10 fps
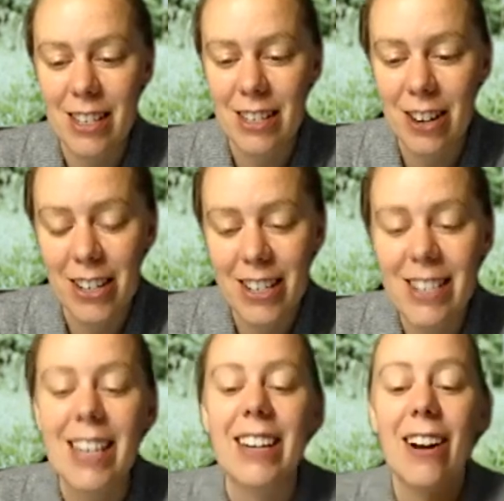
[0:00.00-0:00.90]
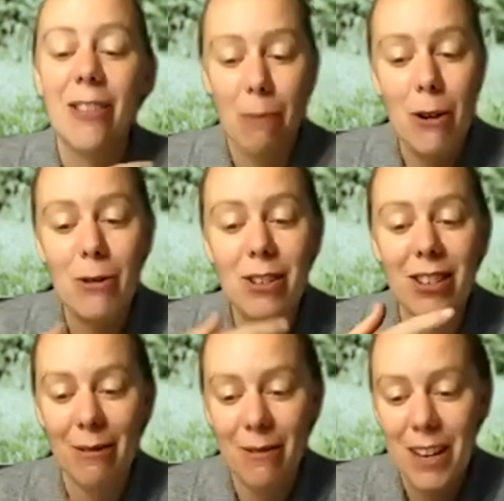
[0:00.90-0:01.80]
started seeing other posts
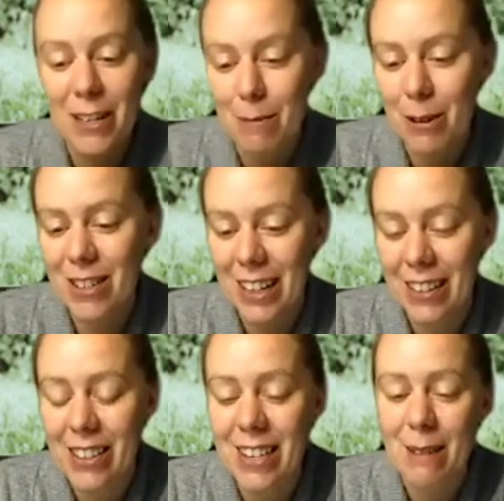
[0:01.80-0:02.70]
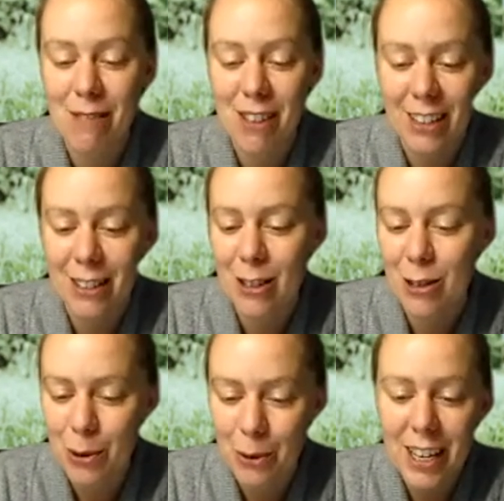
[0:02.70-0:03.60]
on Facebook saying the same thing. This is
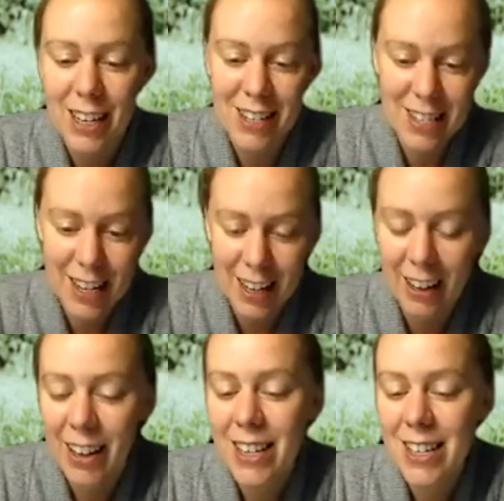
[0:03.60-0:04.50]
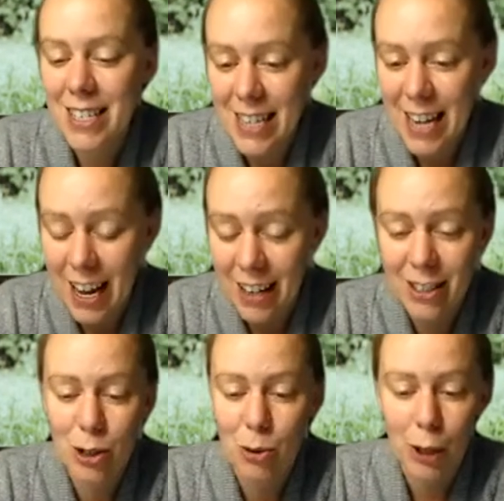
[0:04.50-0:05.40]
the weekend to sing, to
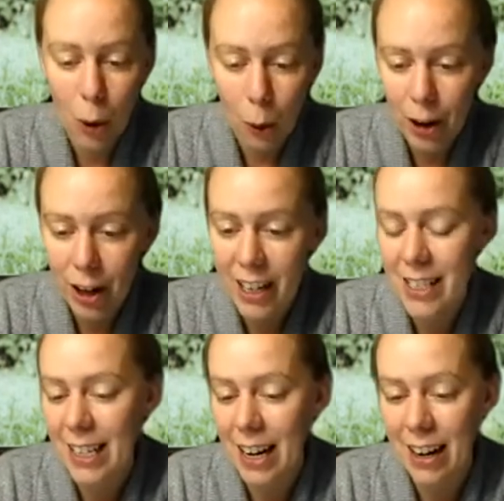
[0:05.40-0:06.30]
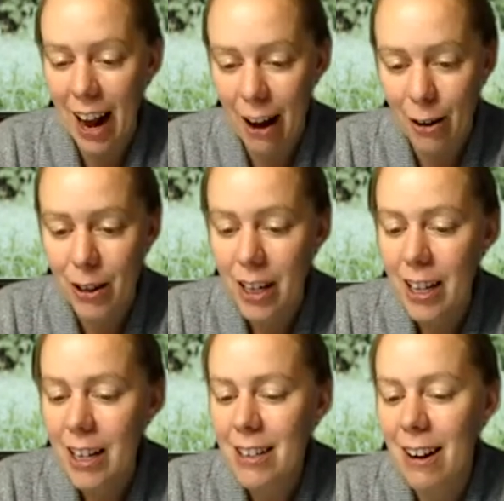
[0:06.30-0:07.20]
dance, to record it, to get it out,
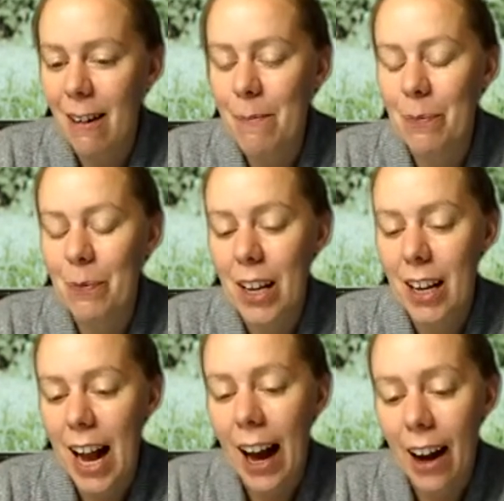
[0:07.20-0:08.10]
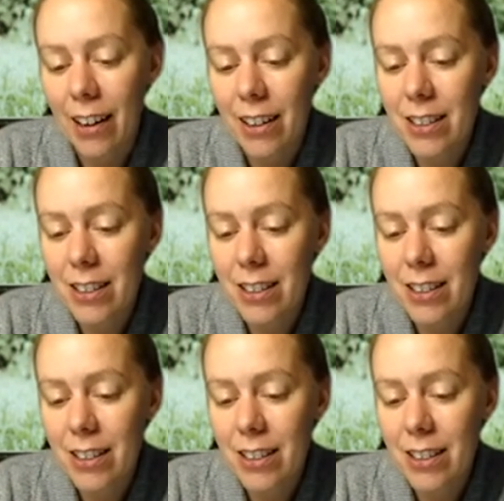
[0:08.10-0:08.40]
act.